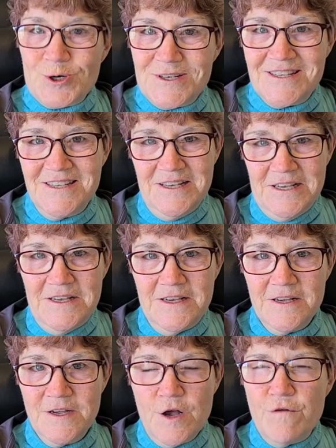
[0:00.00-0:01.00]
C.
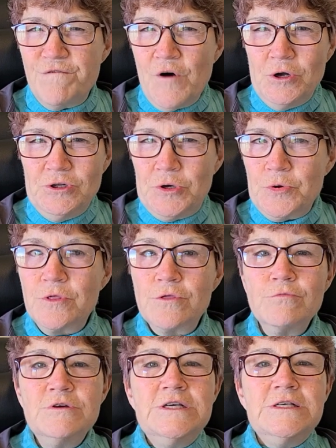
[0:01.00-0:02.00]
follow
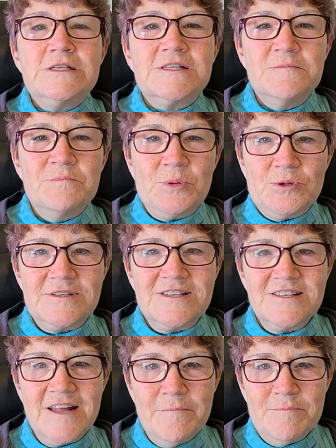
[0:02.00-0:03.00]
3 simple
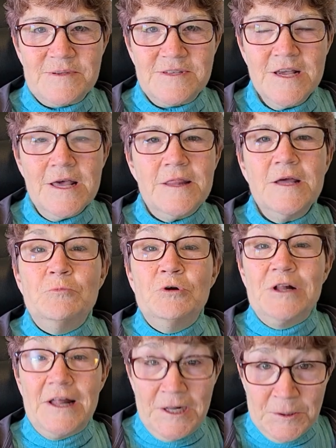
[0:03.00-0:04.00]
steps that will
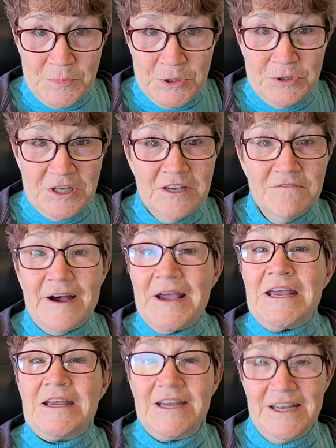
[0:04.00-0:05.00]
help you give
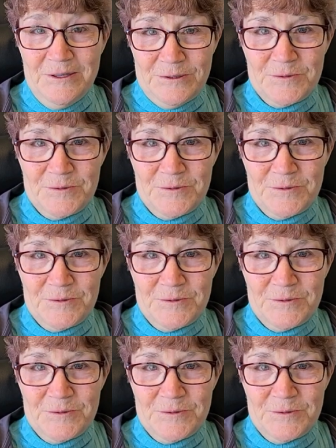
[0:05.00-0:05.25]
a killer